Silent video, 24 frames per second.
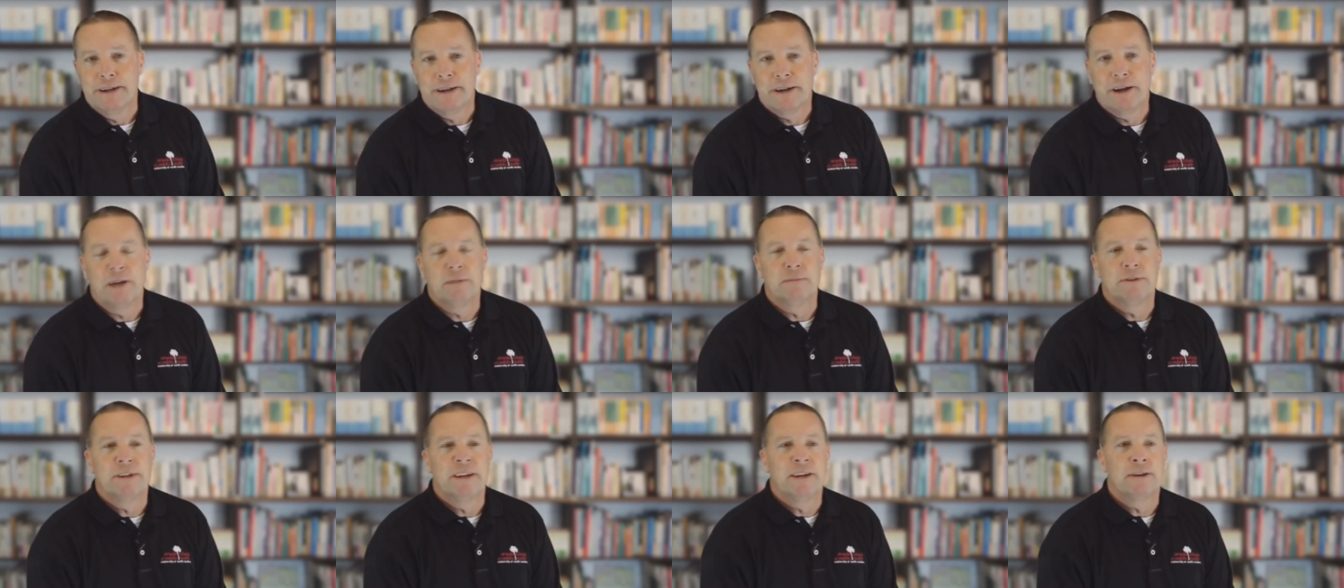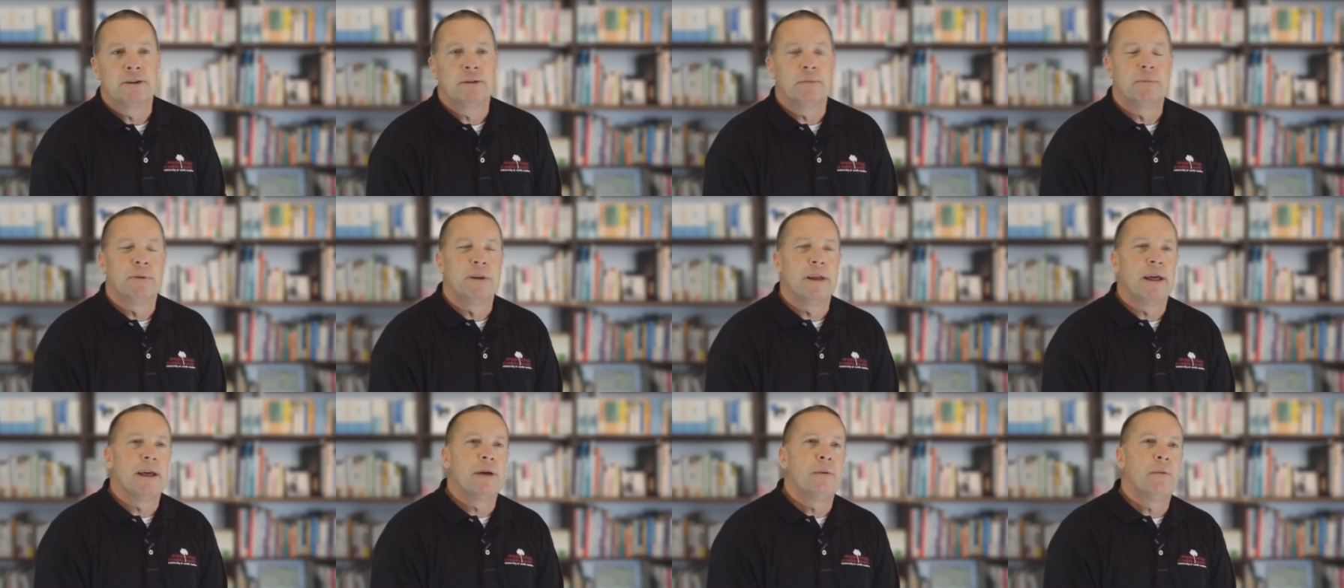comes into
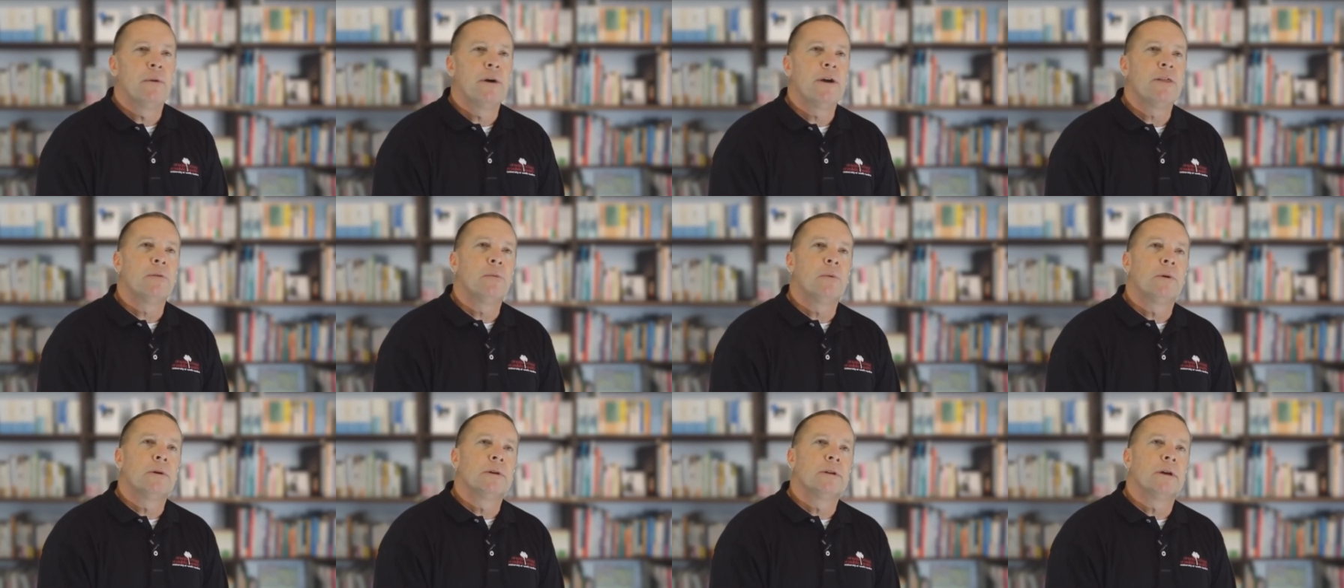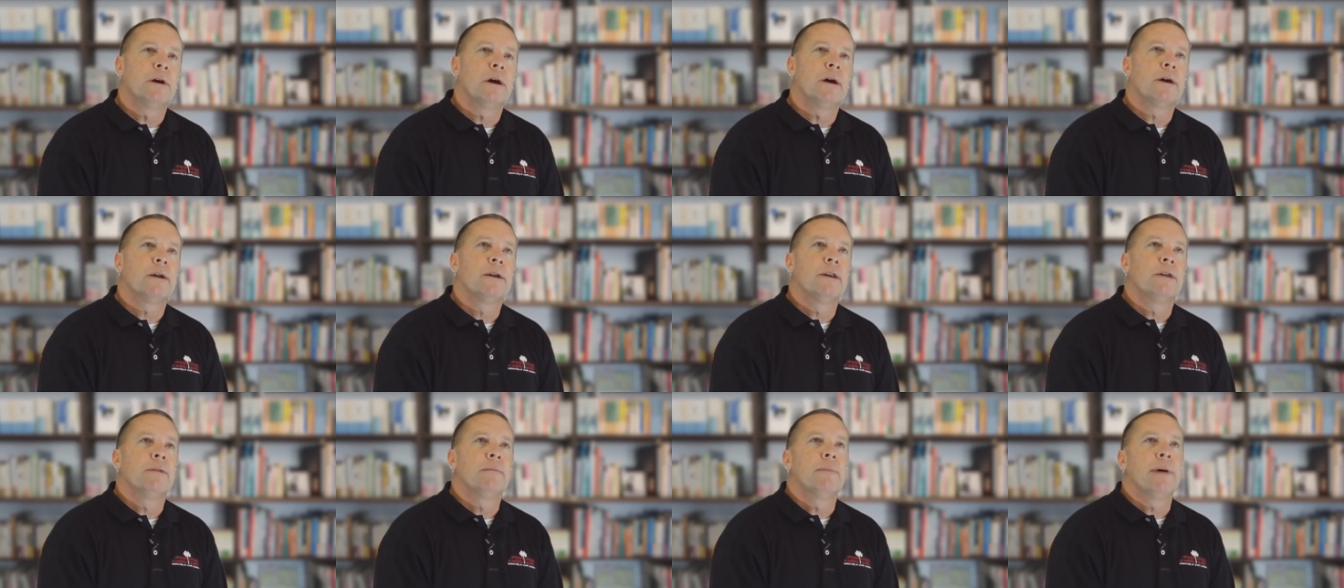play, whether we're
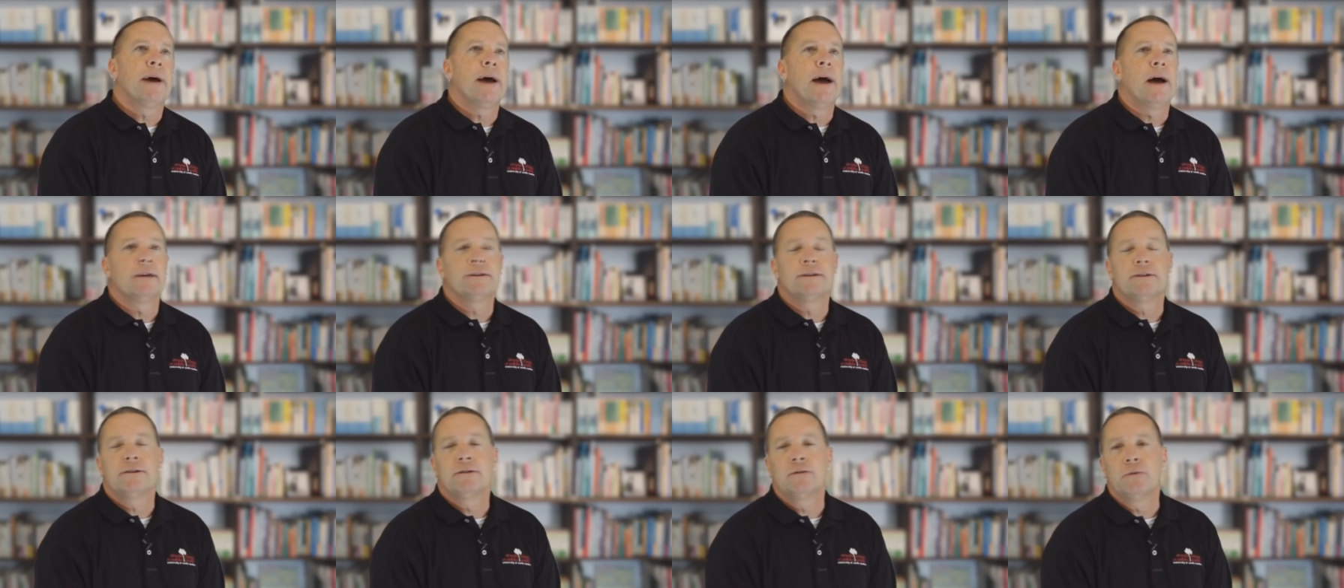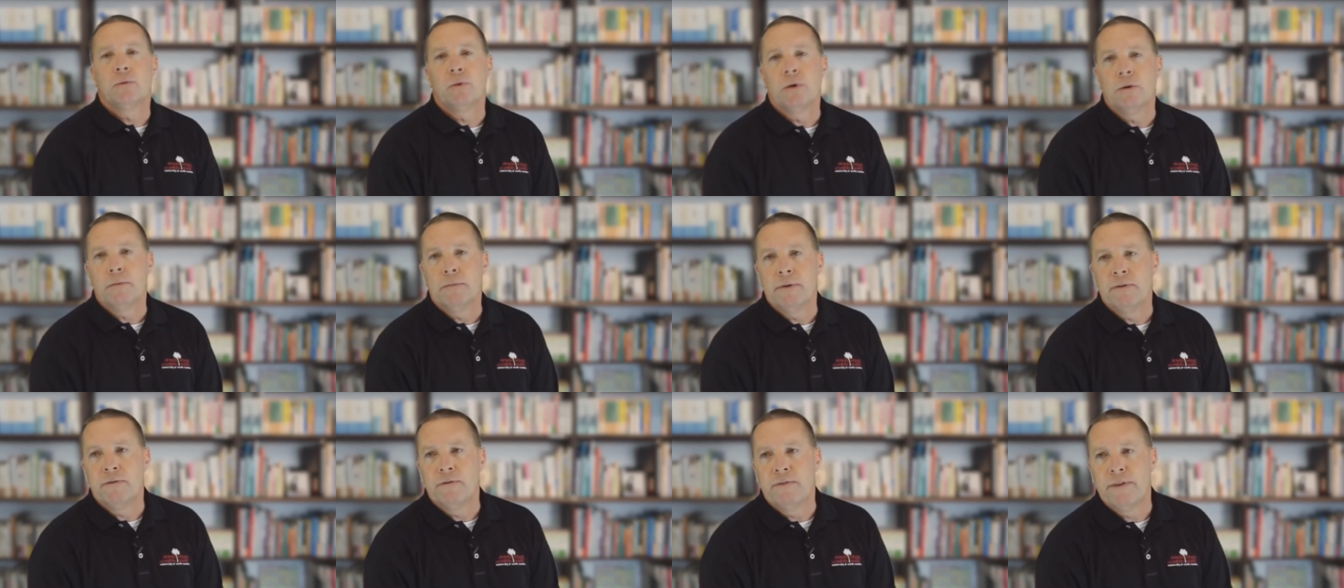talking about
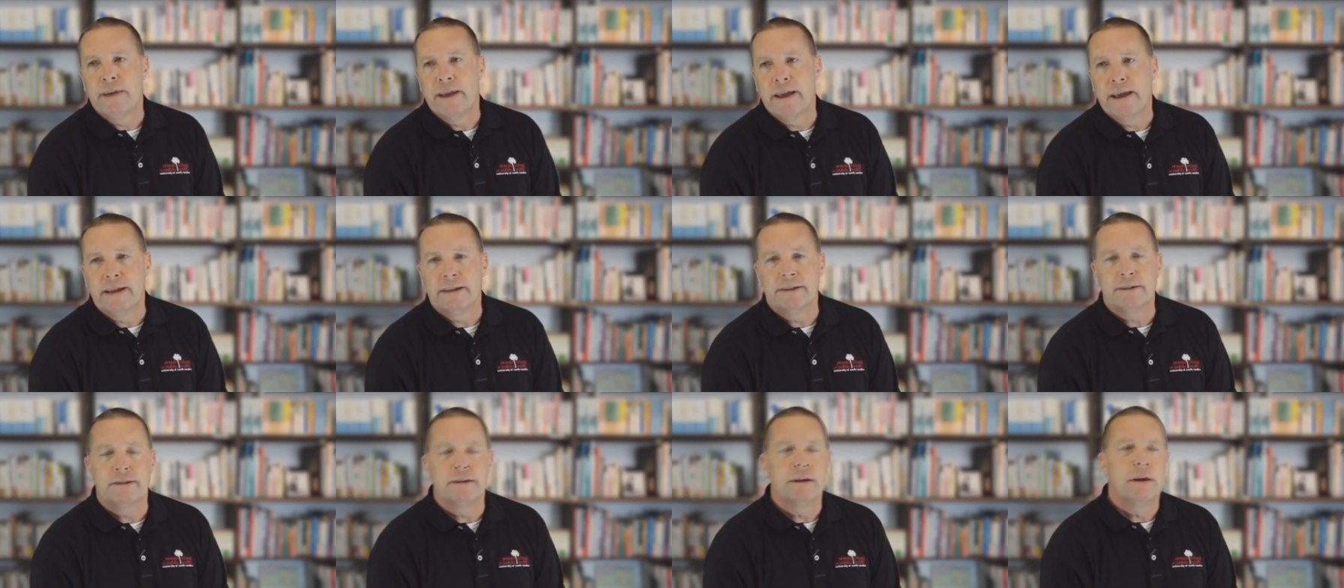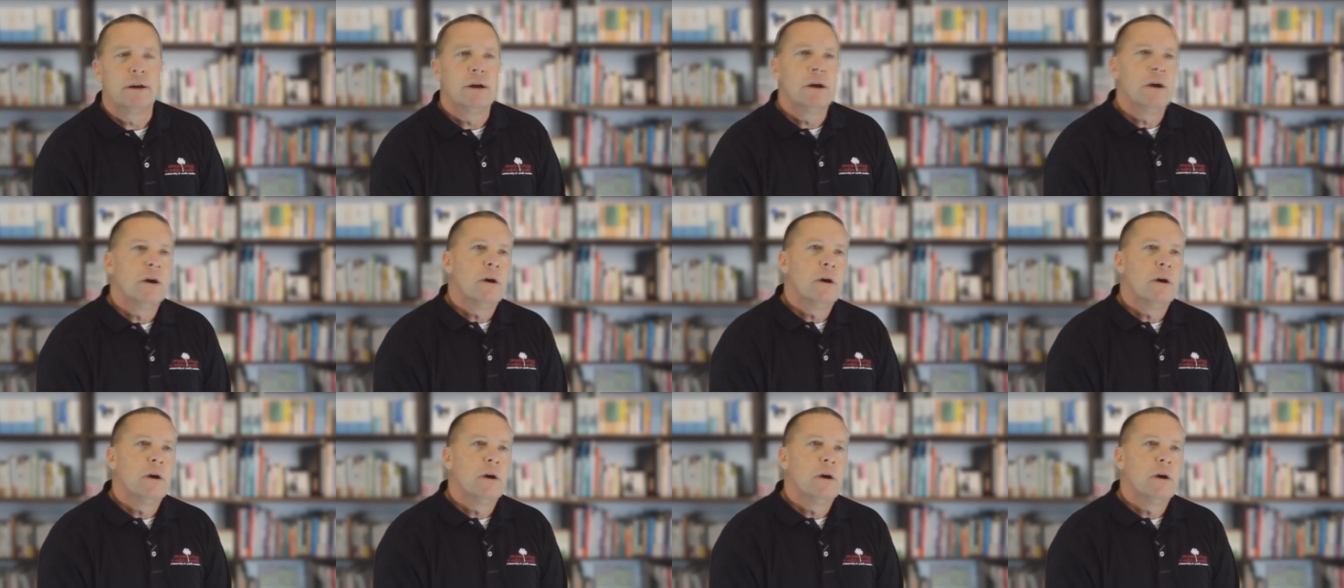storm events